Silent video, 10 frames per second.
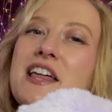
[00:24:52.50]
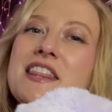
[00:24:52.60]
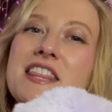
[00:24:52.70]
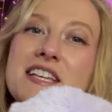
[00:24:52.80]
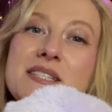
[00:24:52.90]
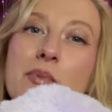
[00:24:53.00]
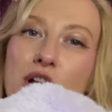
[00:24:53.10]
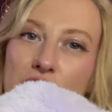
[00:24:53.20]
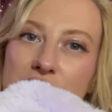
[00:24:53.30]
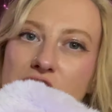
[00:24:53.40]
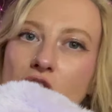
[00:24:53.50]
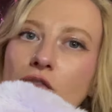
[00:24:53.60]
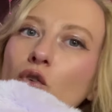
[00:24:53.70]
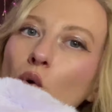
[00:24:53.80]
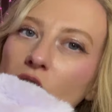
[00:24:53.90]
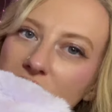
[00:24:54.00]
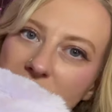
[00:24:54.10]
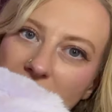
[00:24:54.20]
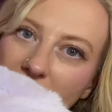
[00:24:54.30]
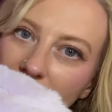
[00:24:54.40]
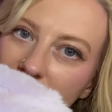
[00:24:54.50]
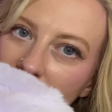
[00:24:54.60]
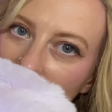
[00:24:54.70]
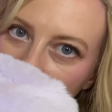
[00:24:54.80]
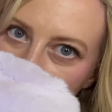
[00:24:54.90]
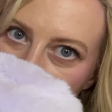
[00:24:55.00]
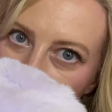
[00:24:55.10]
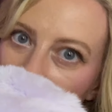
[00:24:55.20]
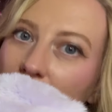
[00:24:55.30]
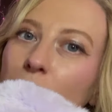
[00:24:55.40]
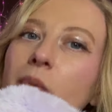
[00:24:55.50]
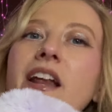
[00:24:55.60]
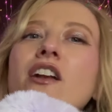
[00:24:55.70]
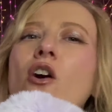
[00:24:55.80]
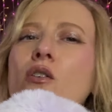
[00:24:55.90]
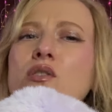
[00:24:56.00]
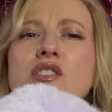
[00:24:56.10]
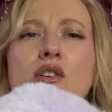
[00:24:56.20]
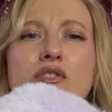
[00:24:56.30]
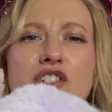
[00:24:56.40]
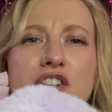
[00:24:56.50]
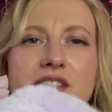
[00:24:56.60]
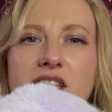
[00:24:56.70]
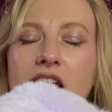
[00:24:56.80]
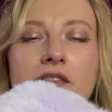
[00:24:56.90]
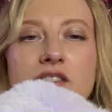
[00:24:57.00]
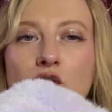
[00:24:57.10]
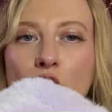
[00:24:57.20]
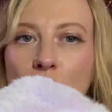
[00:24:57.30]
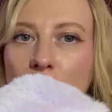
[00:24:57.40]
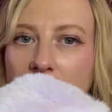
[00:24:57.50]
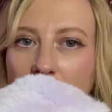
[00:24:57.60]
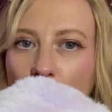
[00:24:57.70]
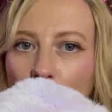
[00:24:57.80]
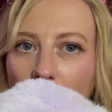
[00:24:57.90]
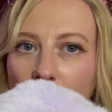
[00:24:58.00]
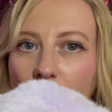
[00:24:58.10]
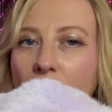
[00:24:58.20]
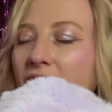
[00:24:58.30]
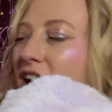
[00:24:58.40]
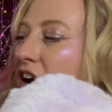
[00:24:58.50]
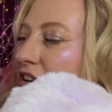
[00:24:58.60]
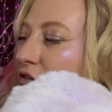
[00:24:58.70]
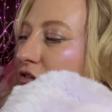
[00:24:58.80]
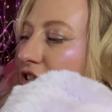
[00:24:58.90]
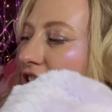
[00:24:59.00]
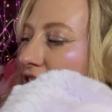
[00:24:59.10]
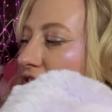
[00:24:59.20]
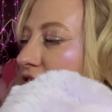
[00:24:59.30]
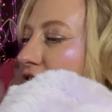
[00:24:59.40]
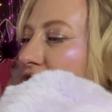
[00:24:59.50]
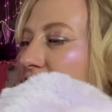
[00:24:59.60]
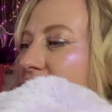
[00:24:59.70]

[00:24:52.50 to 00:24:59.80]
This purse, of course, it gives Glinda, but it also just gives Crawly Crawl. I kind of love that